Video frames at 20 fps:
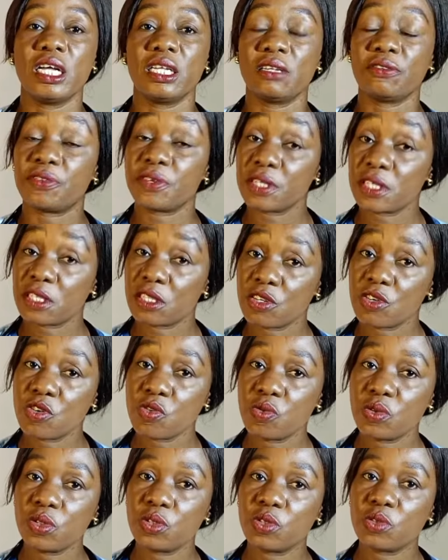The first thing
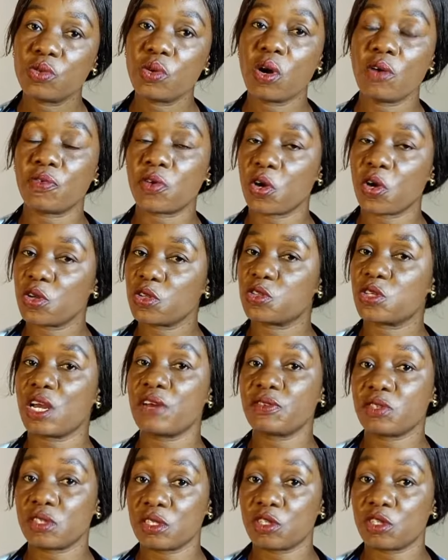you will do, of course, you have